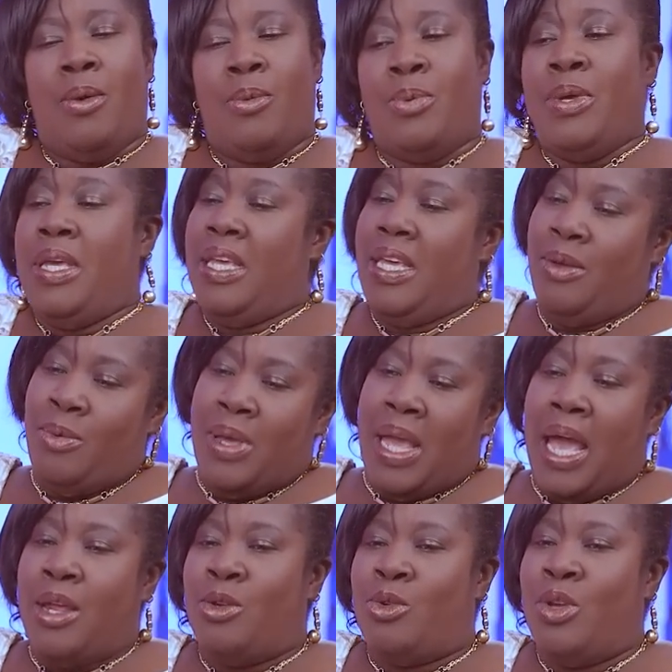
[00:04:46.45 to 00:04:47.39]
we
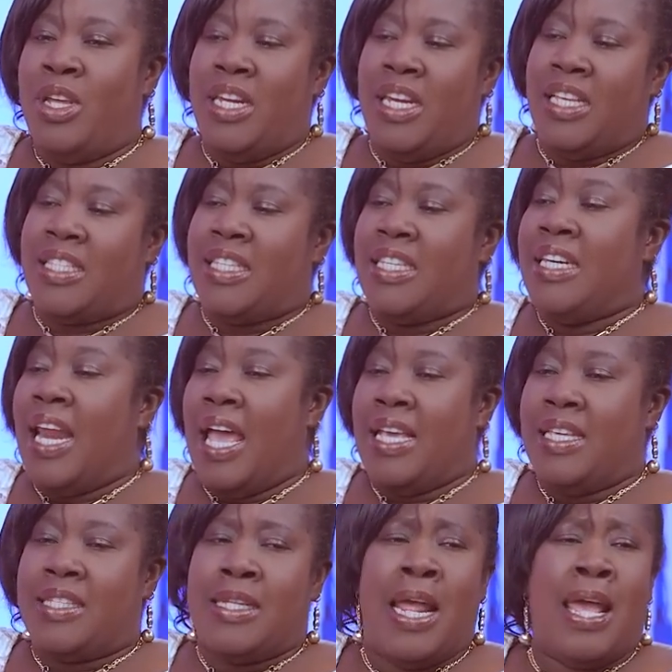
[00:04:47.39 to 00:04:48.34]
are doing it
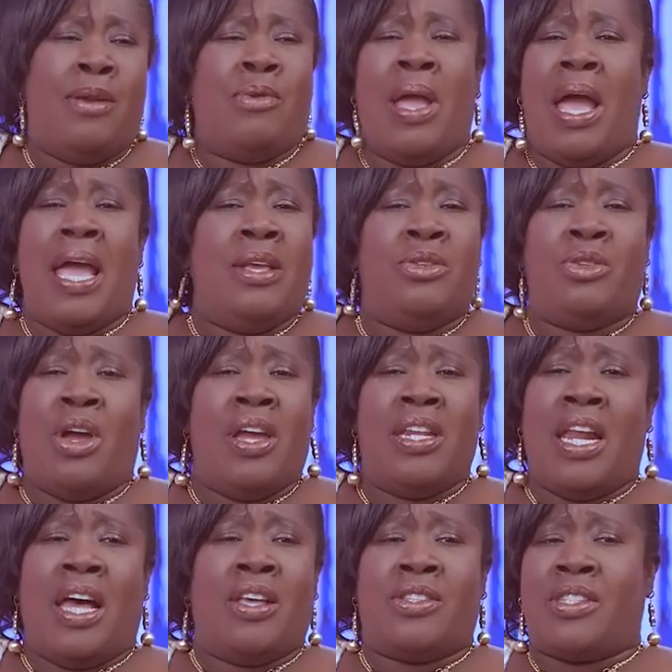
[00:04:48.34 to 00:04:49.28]
nice. And we are
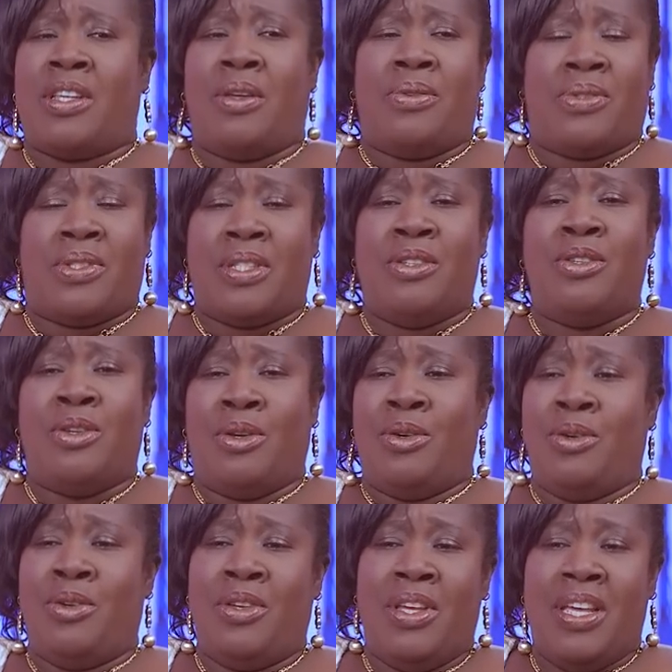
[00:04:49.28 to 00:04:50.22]
enjoying ourselves,
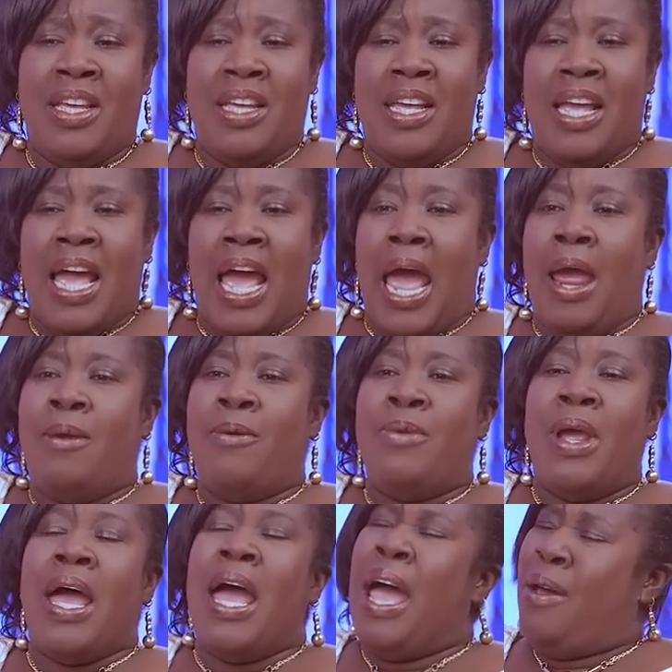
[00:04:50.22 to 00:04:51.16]

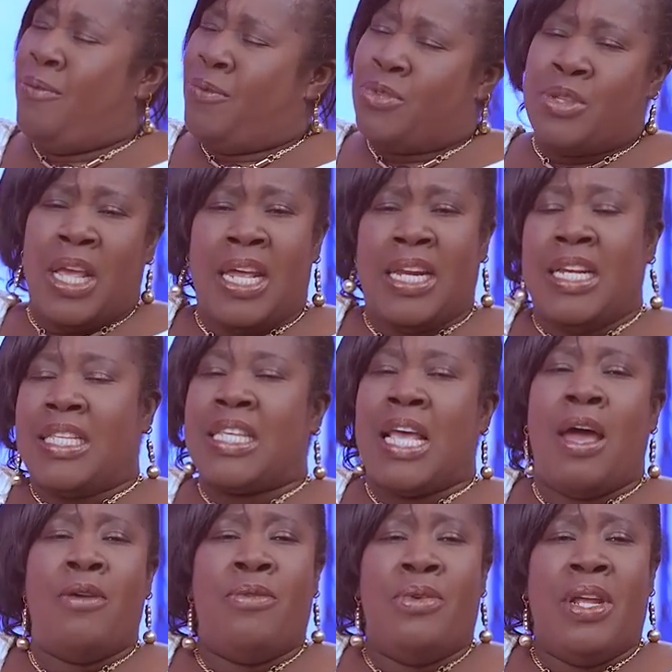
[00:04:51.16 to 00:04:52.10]
I've said it.
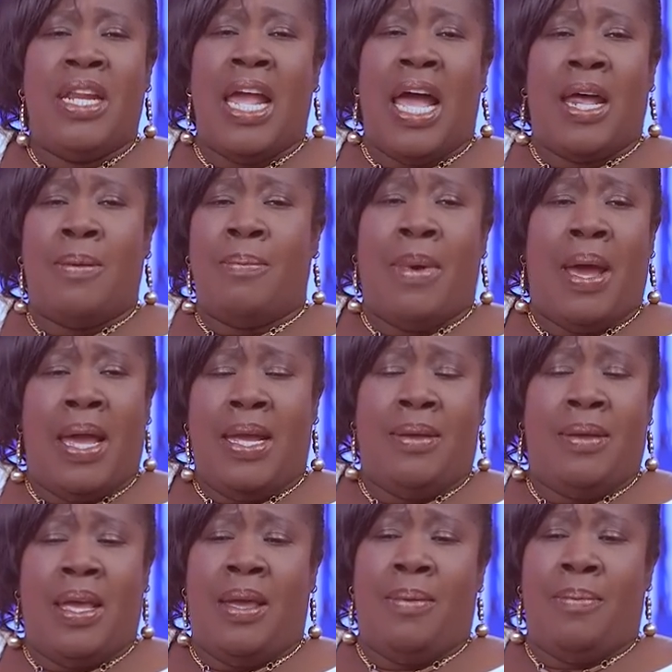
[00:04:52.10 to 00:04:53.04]
I really admire
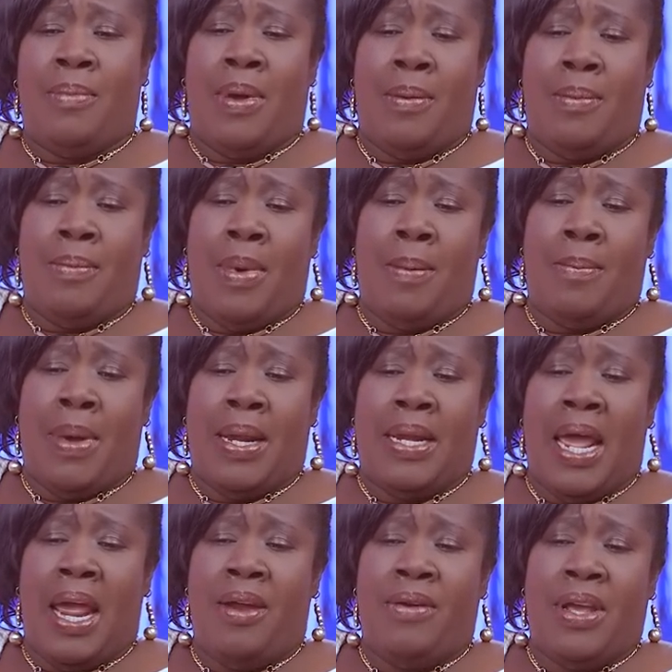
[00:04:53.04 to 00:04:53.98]
Mama
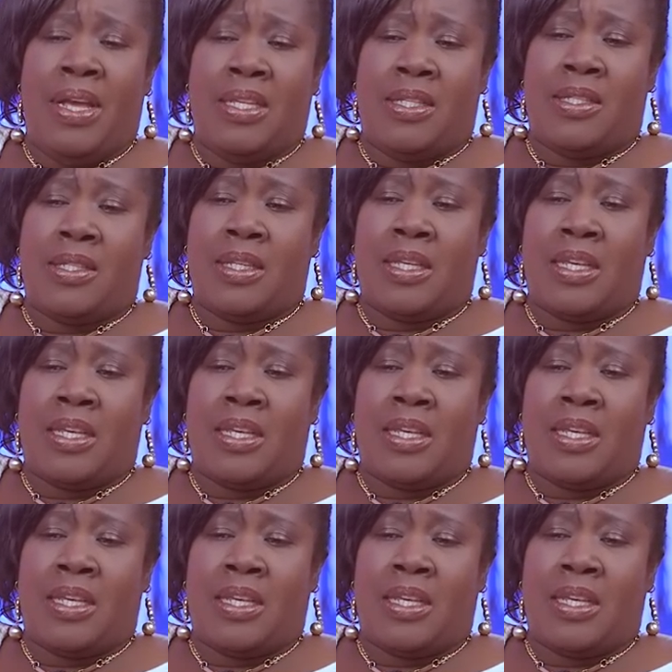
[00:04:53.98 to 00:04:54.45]
Naira's